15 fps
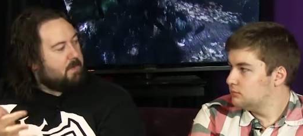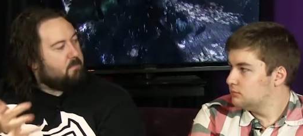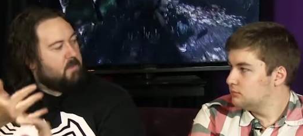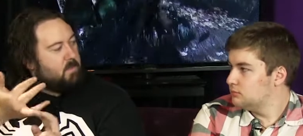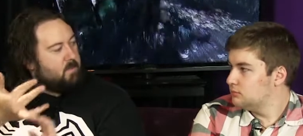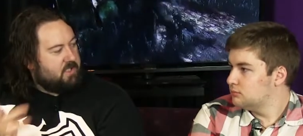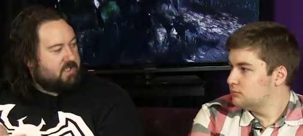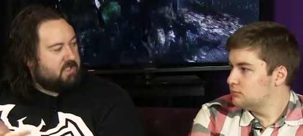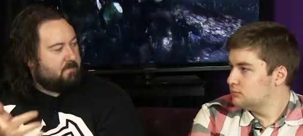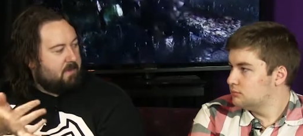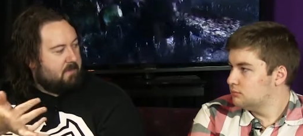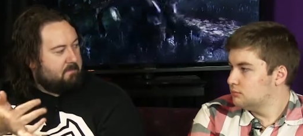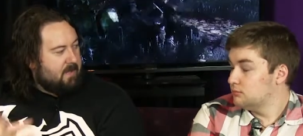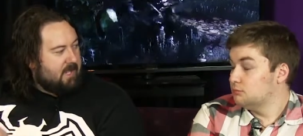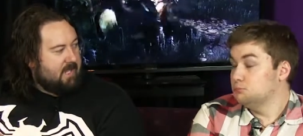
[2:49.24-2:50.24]
Speaker 1: game we wish had
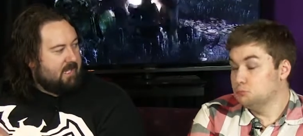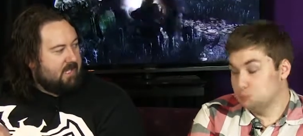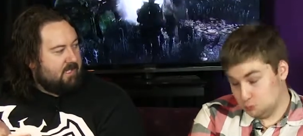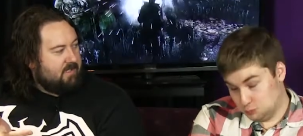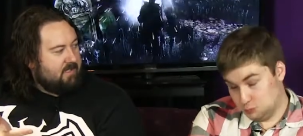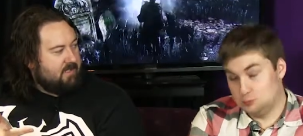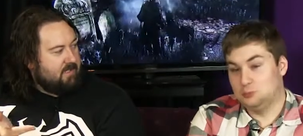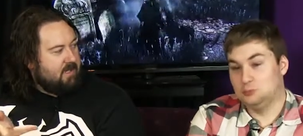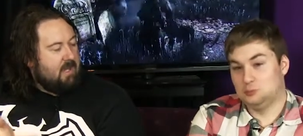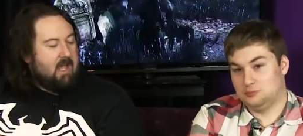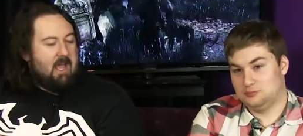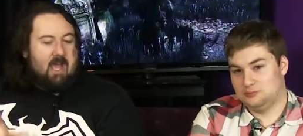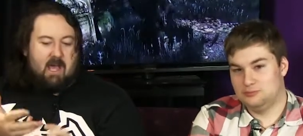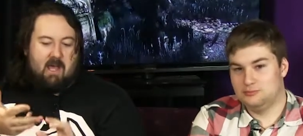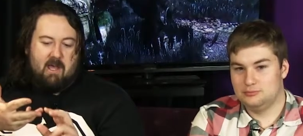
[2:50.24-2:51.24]
been made. Mm.
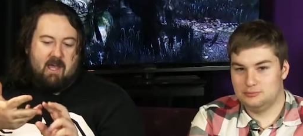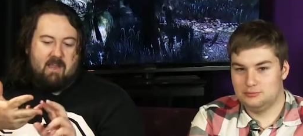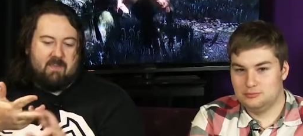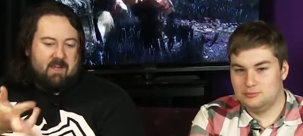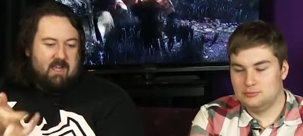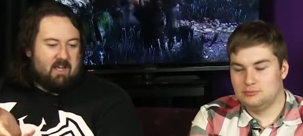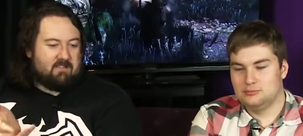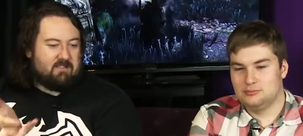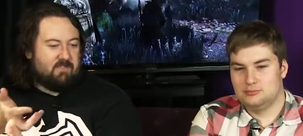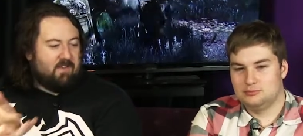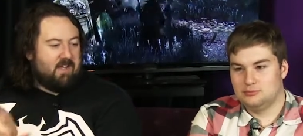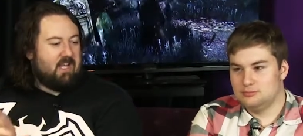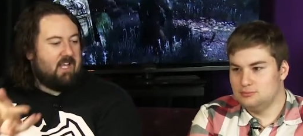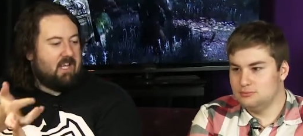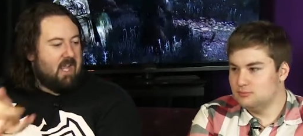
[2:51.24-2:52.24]
Uh, and the
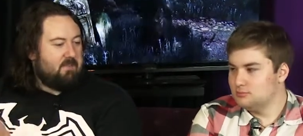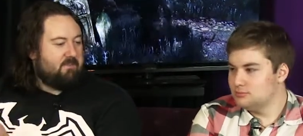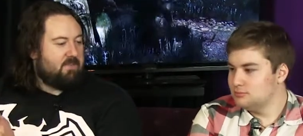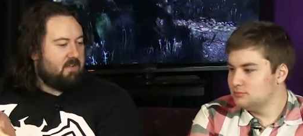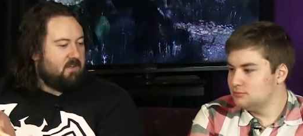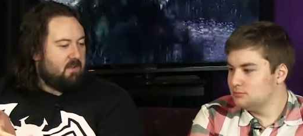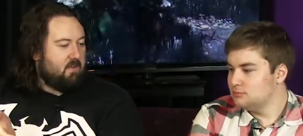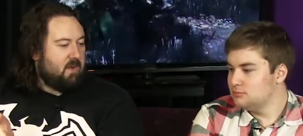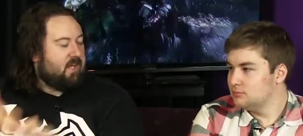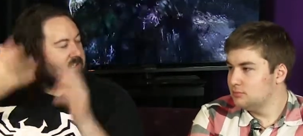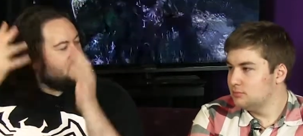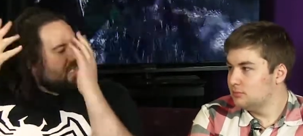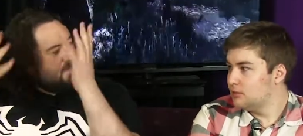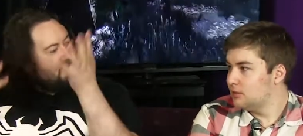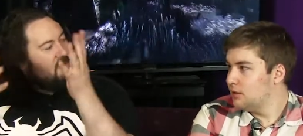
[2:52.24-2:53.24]
Castlevania game for the new
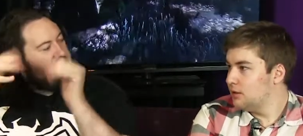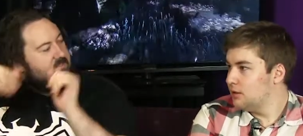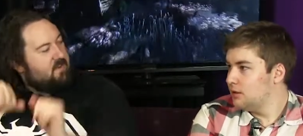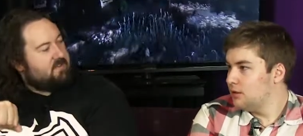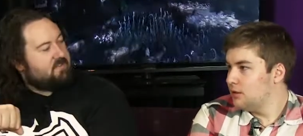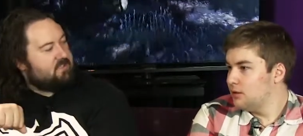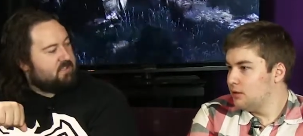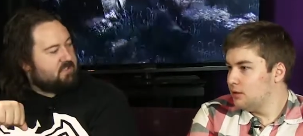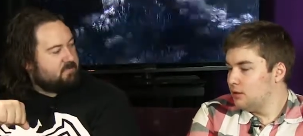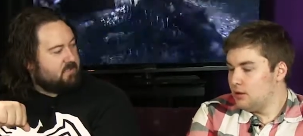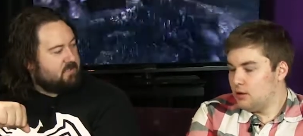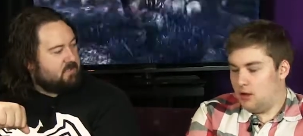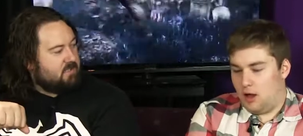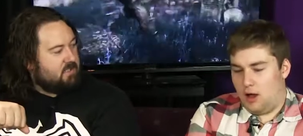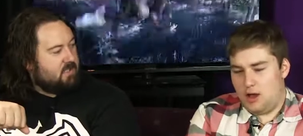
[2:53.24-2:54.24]
age. Are they fair
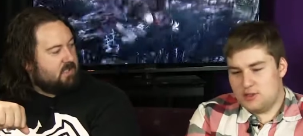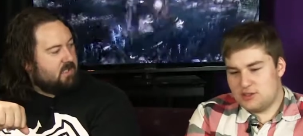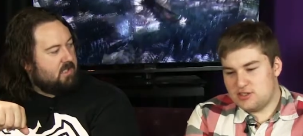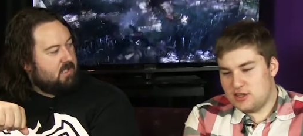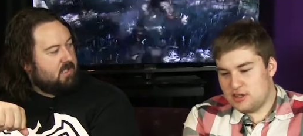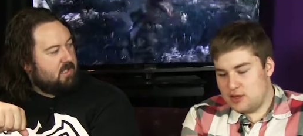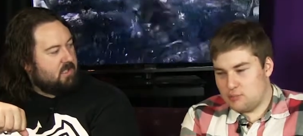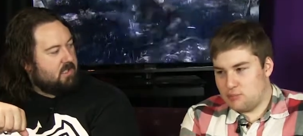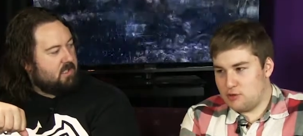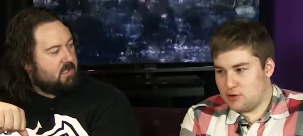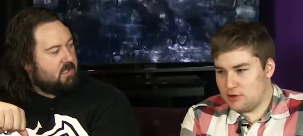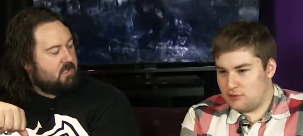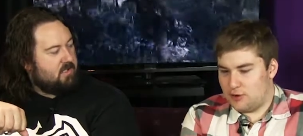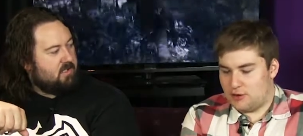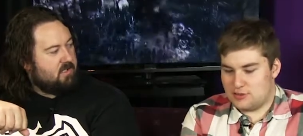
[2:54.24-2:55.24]
assessments? I'd say they're
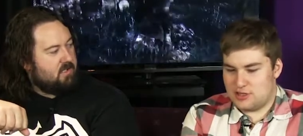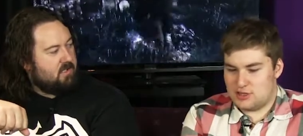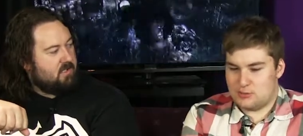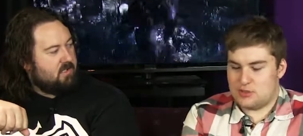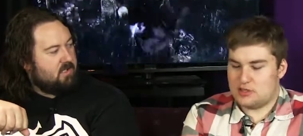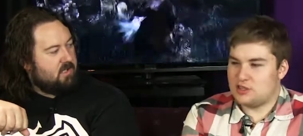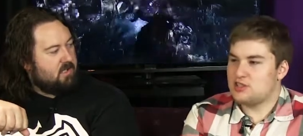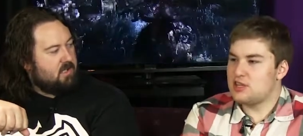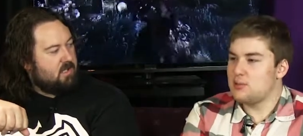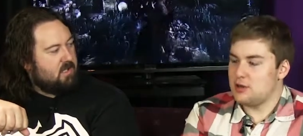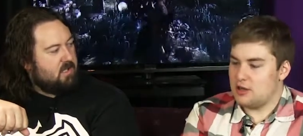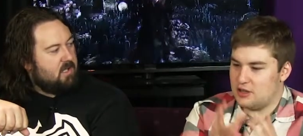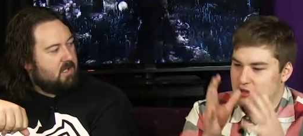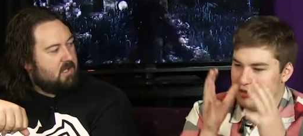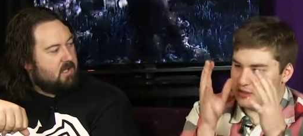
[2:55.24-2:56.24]
pretty
Speaker 2: fair assessments, except
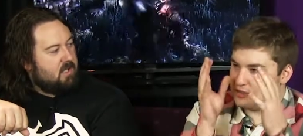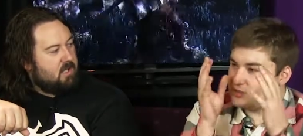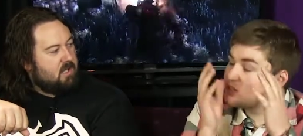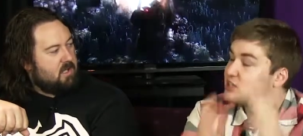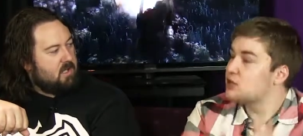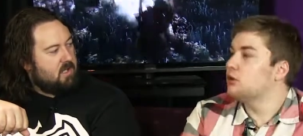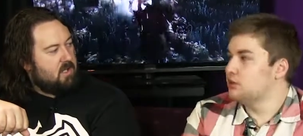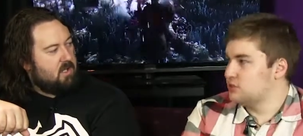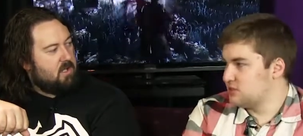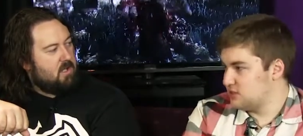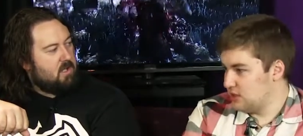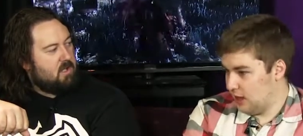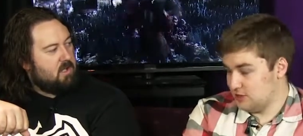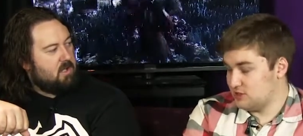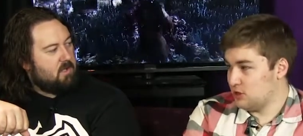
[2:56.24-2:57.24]
it's still a
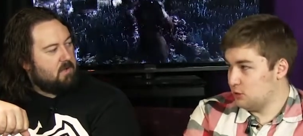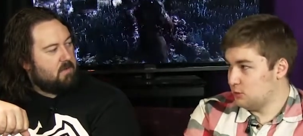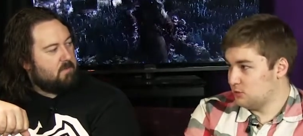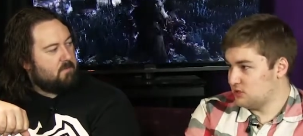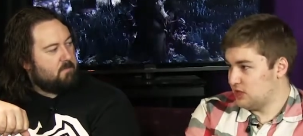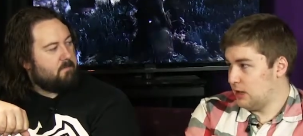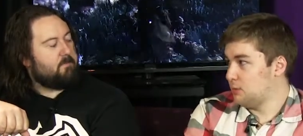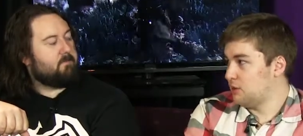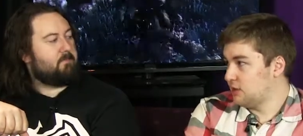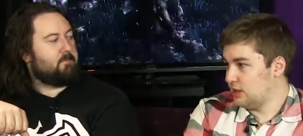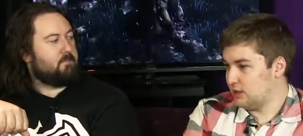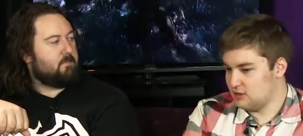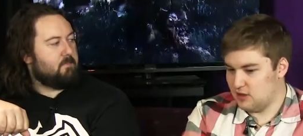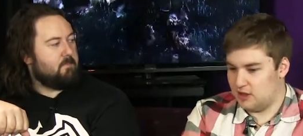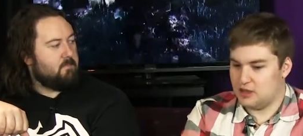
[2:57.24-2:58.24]
uh, Souls game at the
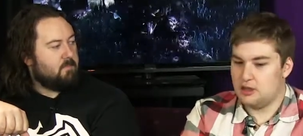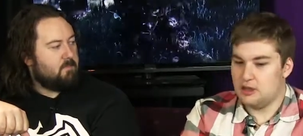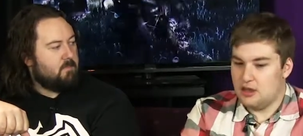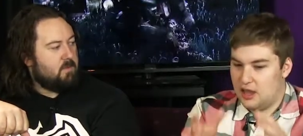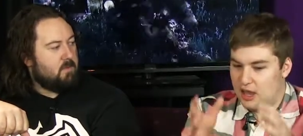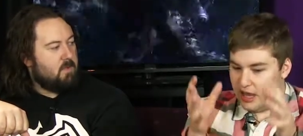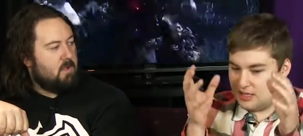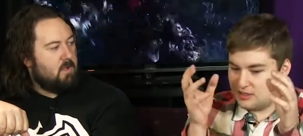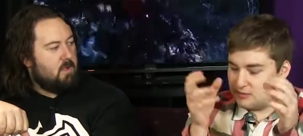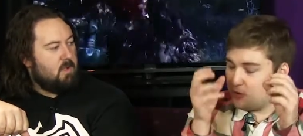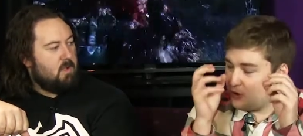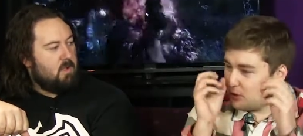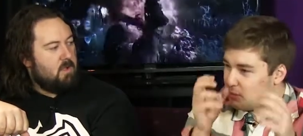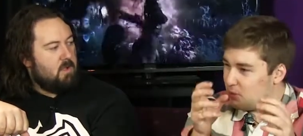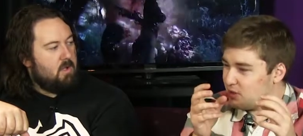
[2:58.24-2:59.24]
end. Like, it's
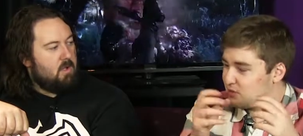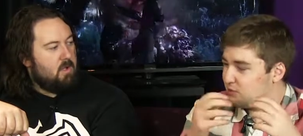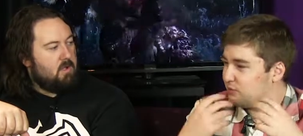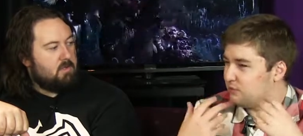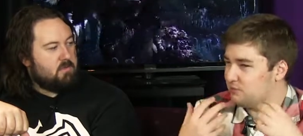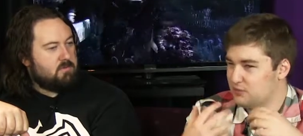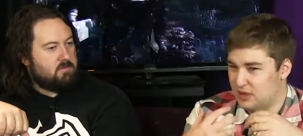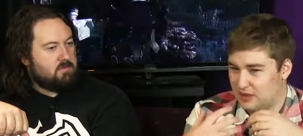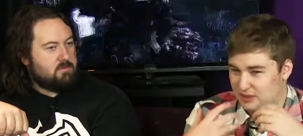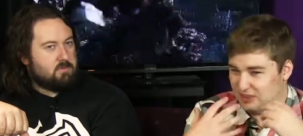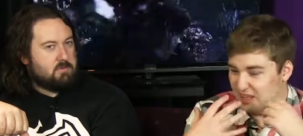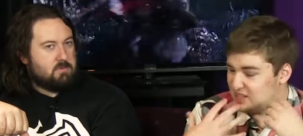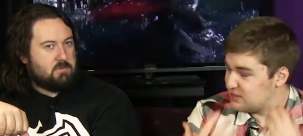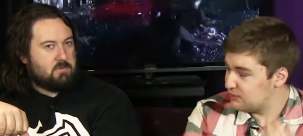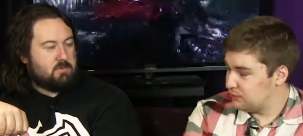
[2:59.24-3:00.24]
very much
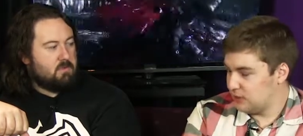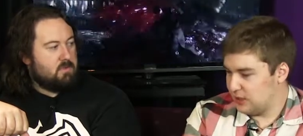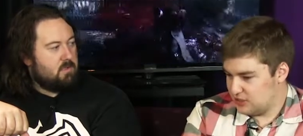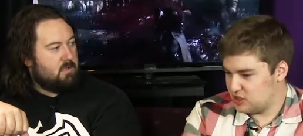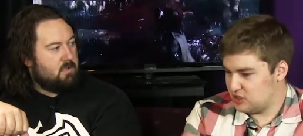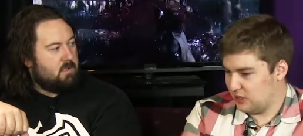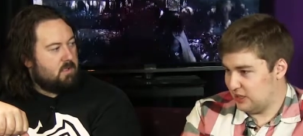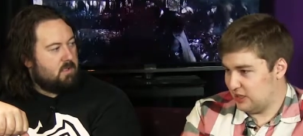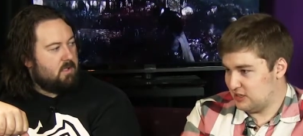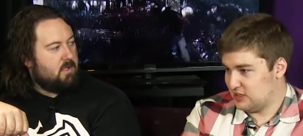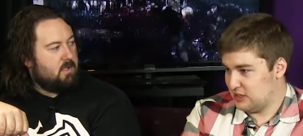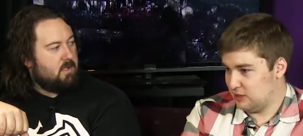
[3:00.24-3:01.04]
less fleshed, I guess,